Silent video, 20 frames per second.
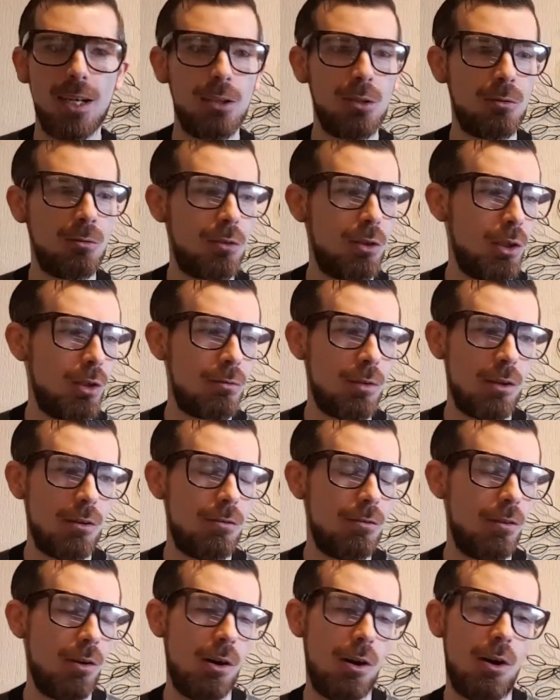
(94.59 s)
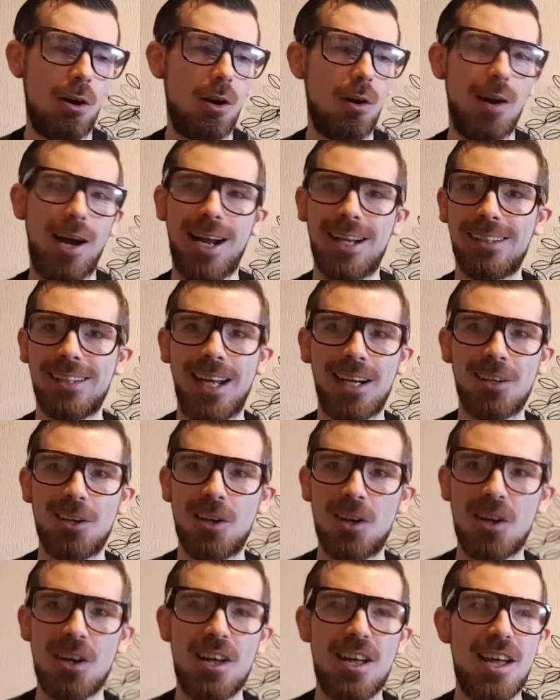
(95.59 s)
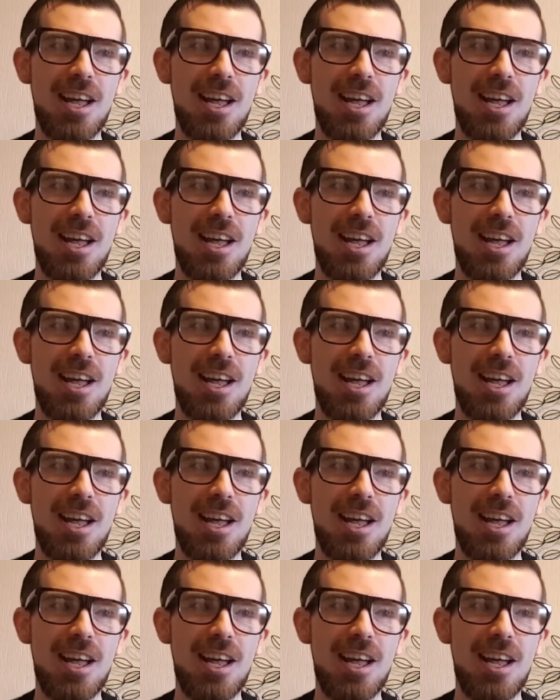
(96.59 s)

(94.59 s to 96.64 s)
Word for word: I love Glover for Atlanta